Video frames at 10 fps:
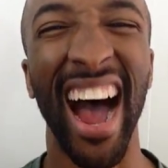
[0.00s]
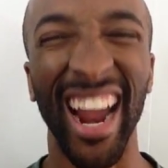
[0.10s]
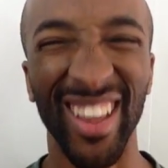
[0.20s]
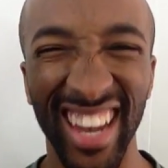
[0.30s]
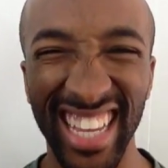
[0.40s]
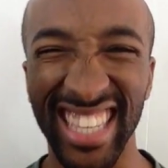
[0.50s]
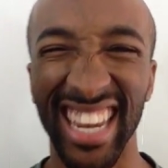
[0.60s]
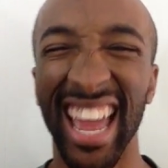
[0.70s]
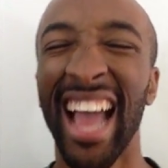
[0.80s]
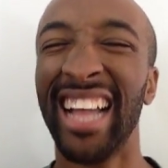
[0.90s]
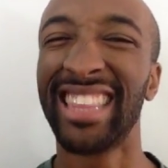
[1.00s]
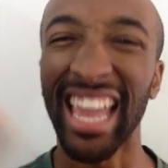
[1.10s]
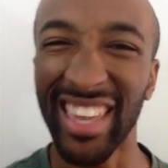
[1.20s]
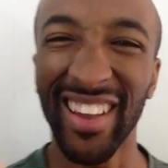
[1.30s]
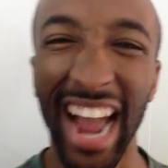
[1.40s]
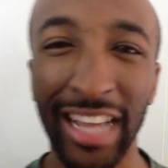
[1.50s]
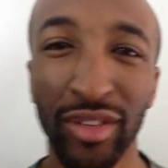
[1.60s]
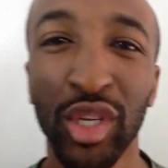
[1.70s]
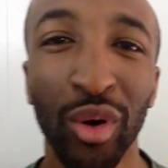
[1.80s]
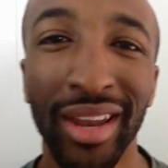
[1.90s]
Are you listening? Thank you
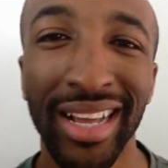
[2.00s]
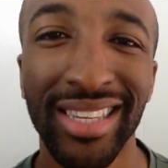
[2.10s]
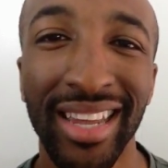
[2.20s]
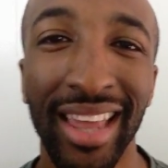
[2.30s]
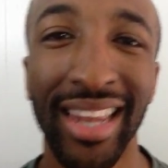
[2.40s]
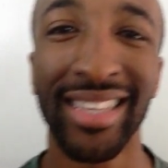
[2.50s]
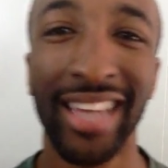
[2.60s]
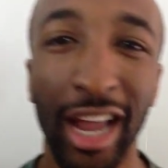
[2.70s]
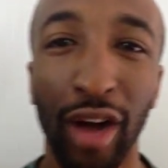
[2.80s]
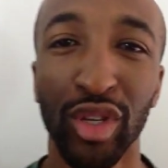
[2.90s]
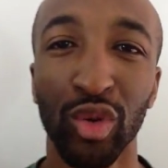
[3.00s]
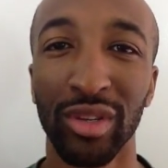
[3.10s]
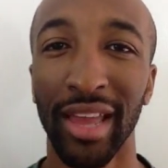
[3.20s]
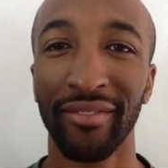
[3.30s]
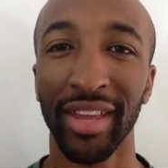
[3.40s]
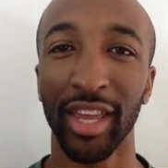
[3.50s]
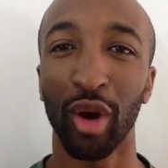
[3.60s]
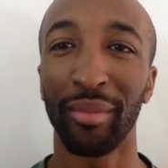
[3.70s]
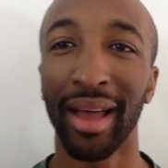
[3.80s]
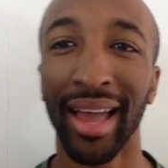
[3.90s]
guys for tuning in to another Takeoff Tuesday
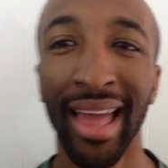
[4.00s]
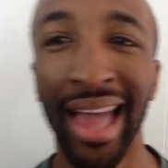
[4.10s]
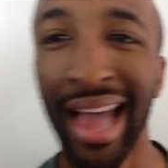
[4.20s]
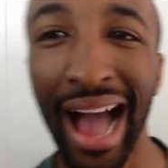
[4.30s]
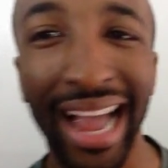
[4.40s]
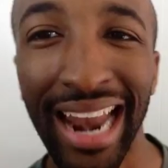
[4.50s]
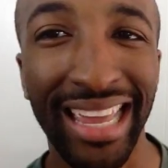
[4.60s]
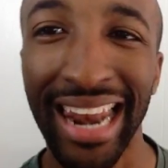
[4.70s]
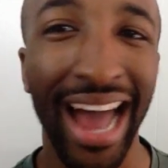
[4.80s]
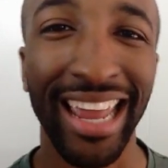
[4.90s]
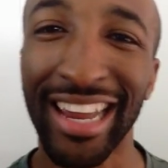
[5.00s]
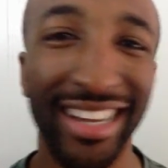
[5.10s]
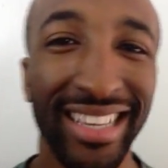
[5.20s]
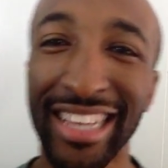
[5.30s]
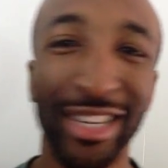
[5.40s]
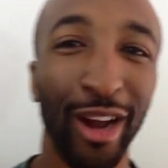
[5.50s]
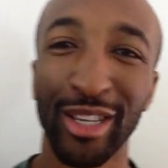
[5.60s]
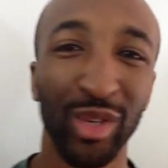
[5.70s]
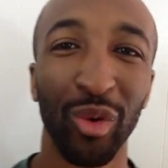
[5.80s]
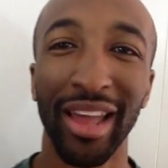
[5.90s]
video, man. I gotta get out of here because I
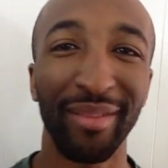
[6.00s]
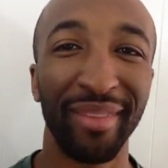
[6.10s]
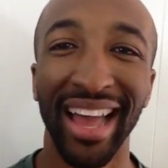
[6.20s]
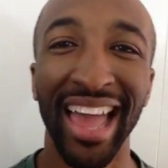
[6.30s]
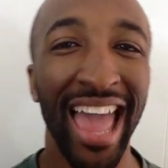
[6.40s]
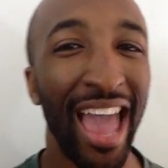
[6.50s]
started sweating, man.